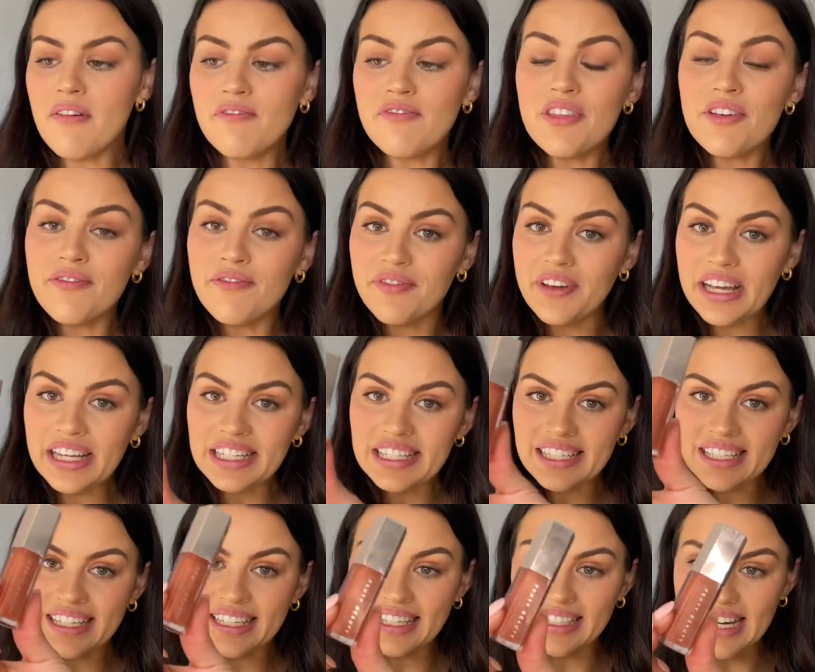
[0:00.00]
The
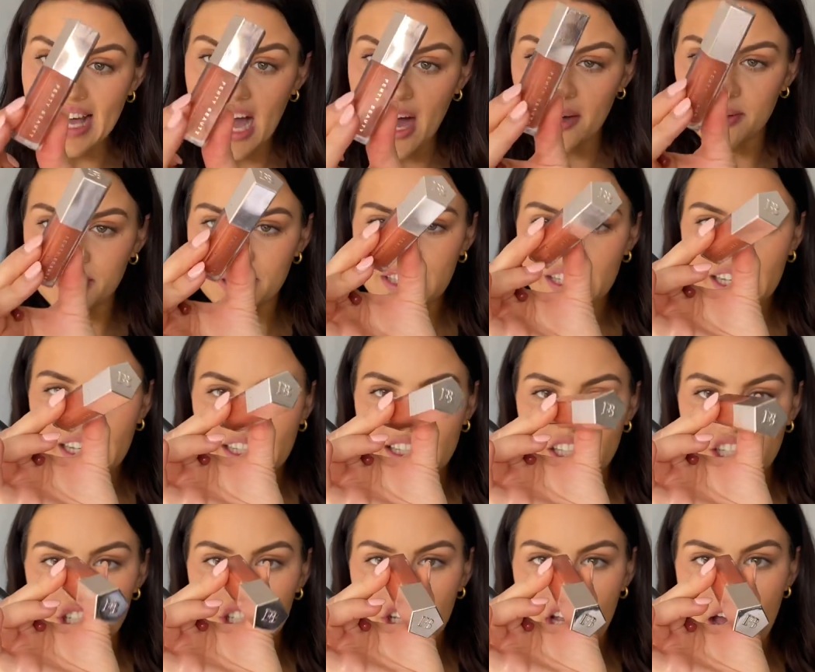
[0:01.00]
Fenty Gloss in
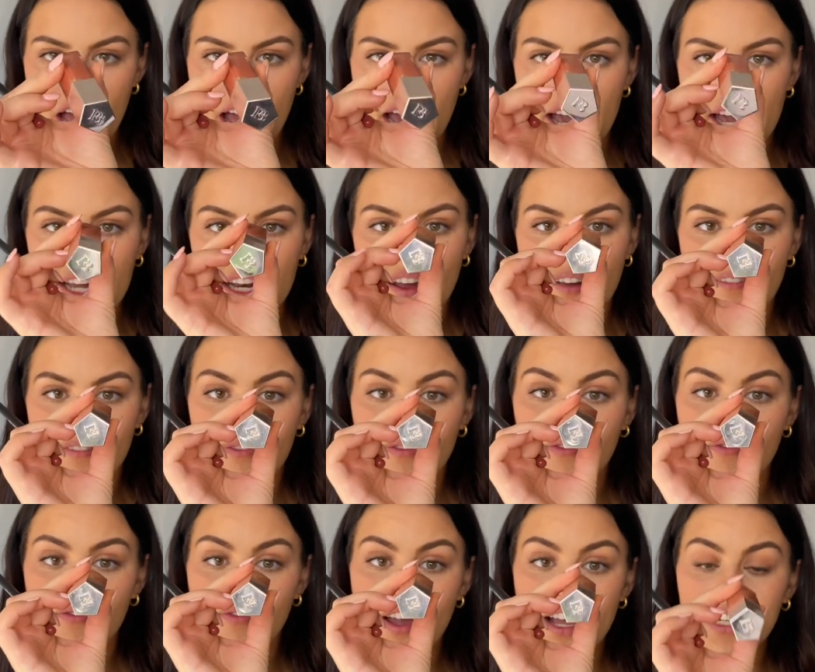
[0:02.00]
the shade
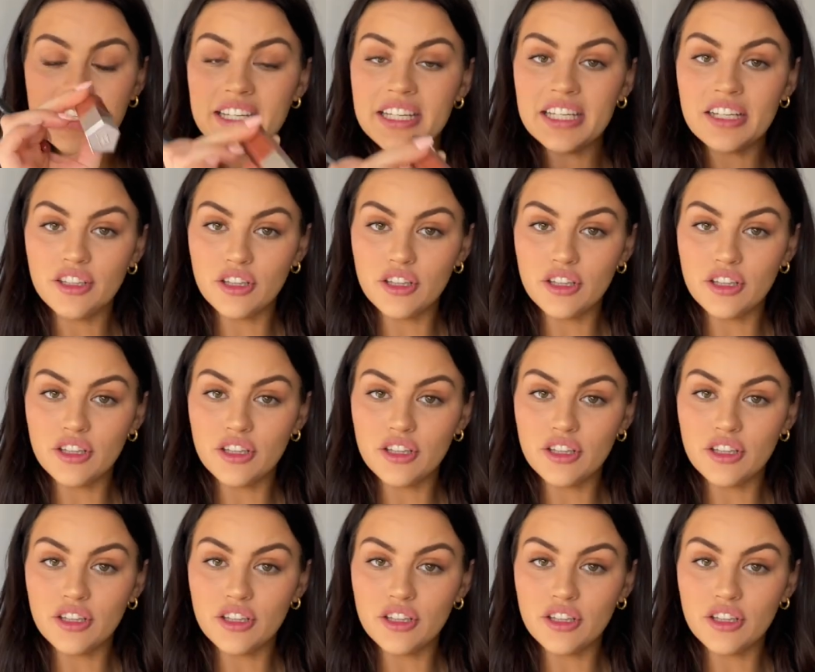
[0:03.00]
Fenty